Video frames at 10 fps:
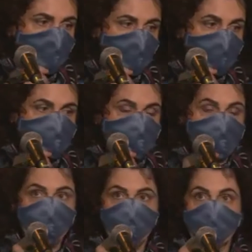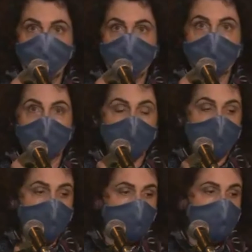And yet she kept
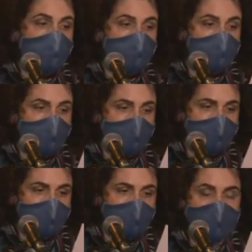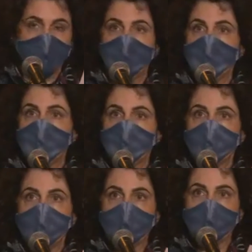true to her calling, to
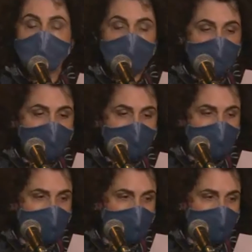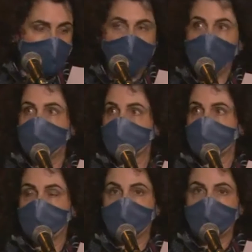unearth corruption and
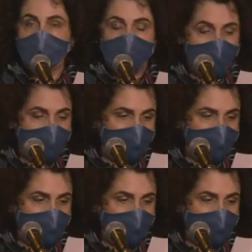expose it.